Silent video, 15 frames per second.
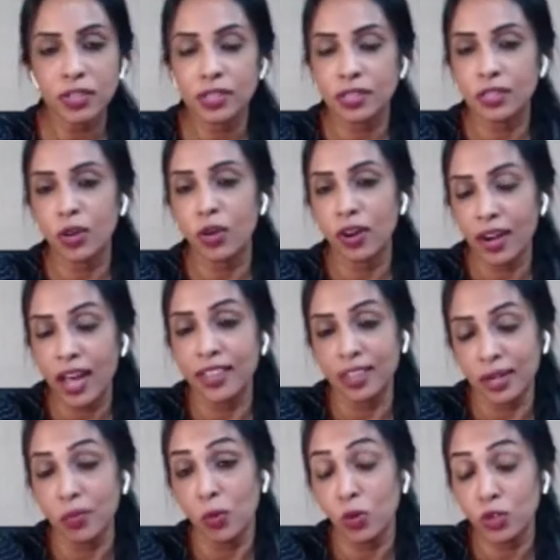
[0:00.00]
us, or
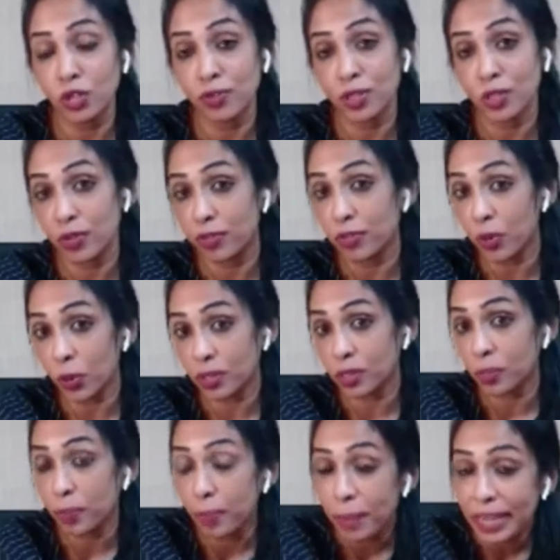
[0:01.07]
rather most of us, we
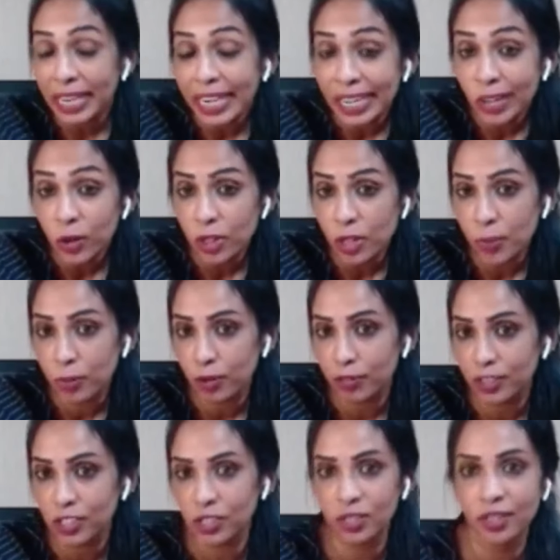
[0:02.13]
focus mainly on the
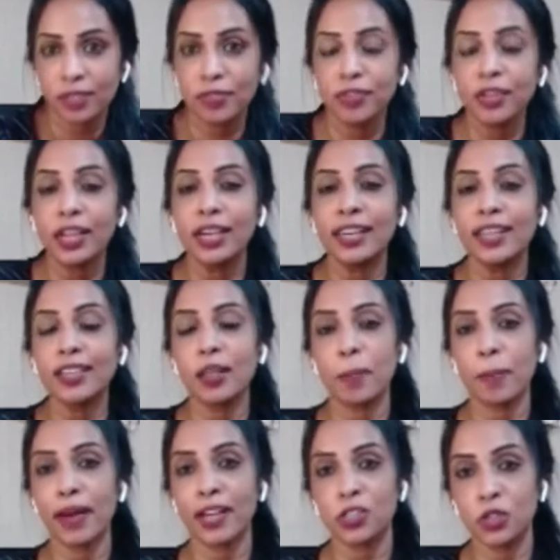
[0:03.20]
profession, forgetting the
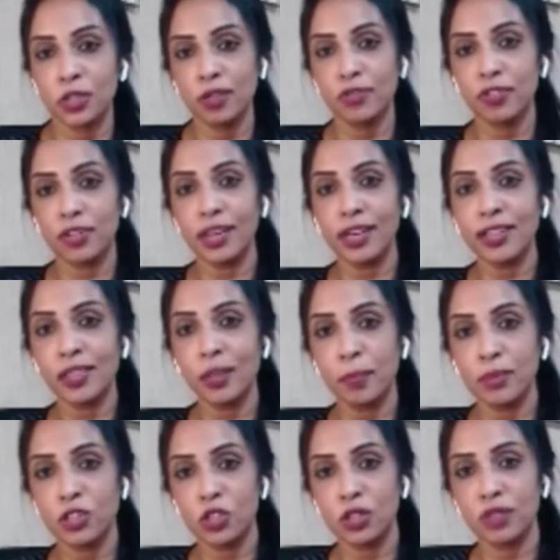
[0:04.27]
passion, forgetting the
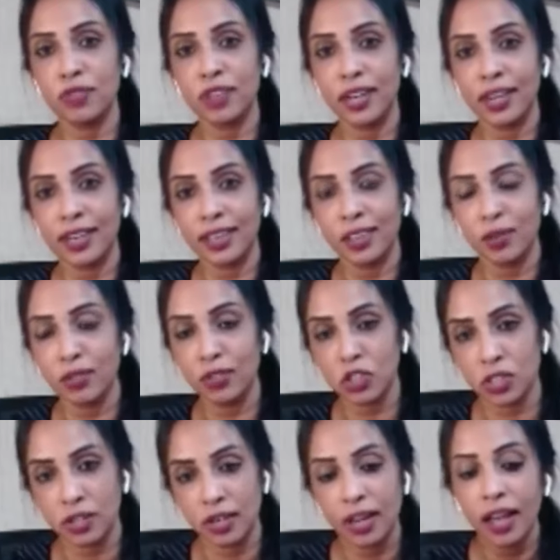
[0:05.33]
mission, forgetting the
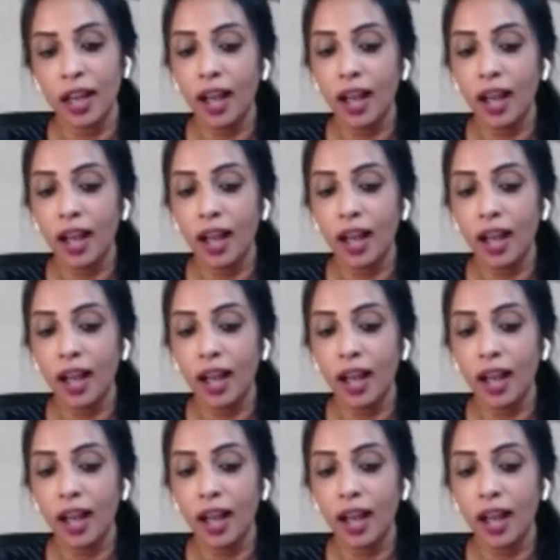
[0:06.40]
vision.